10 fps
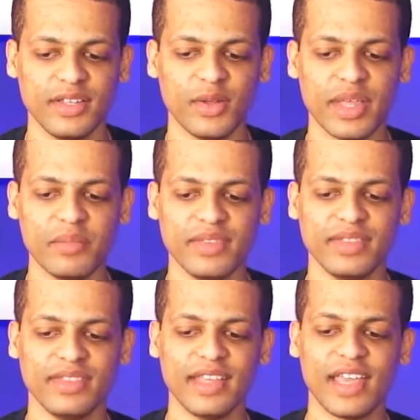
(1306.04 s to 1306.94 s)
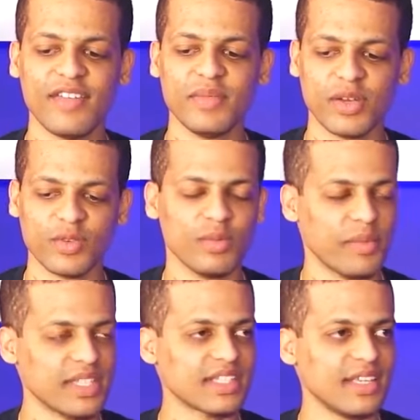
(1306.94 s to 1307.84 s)
you know, they, they gave me a room,
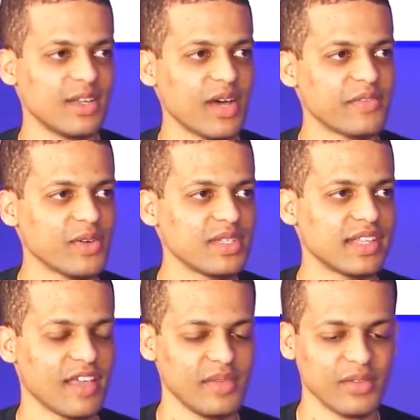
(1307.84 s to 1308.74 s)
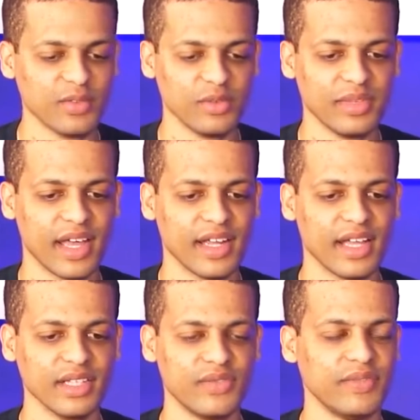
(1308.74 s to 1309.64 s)
Amis Kilo at first, they gave me a room that
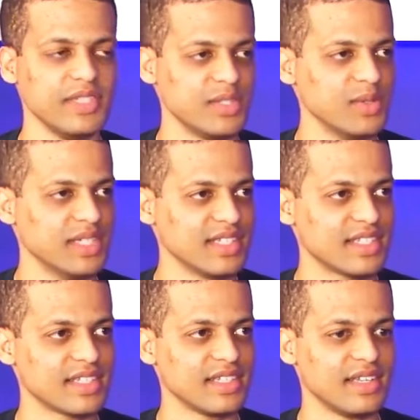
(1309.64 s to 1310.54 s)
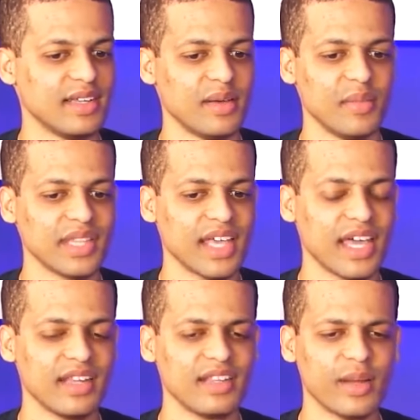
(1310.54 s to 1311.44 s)
held 50 students. But
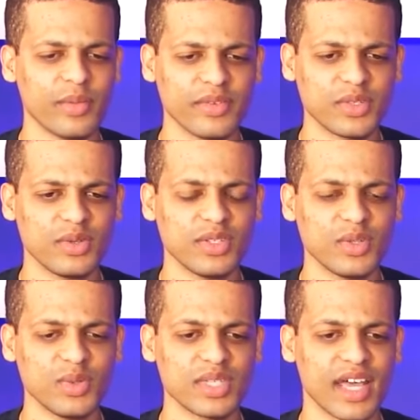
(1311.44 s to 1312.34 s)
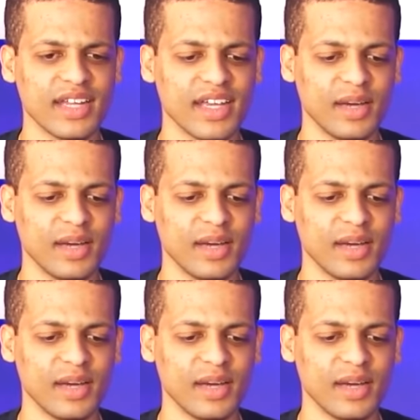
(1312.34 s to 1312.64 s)
then the number of students who signed